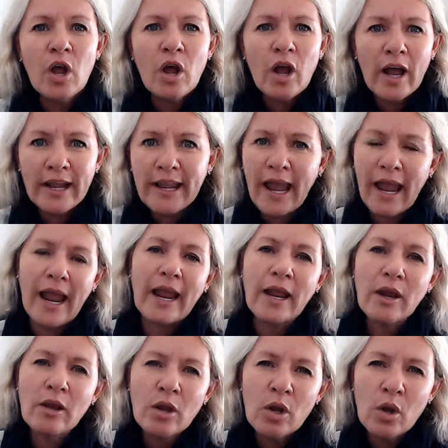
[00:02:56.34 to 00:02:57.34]

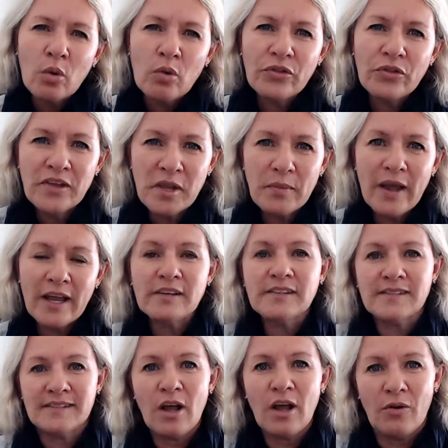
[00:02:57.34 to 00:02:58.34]
Okay, well, think about
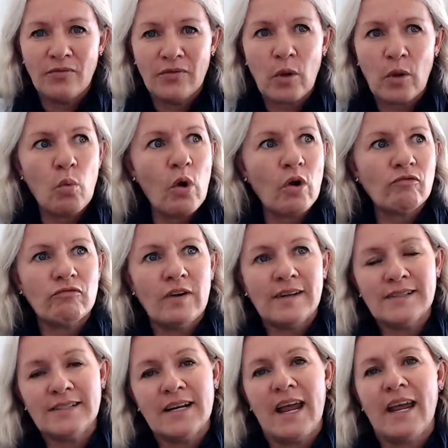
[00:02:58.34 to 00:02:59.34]
yourself, like what
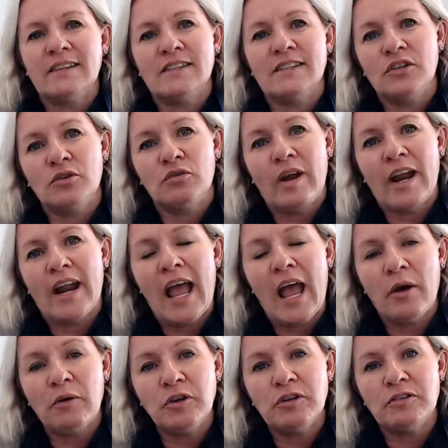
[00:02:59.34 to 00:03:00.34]
resonates to you around
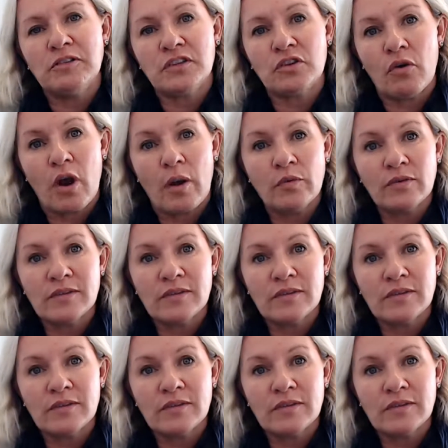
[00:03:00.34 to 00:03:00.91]
how you describe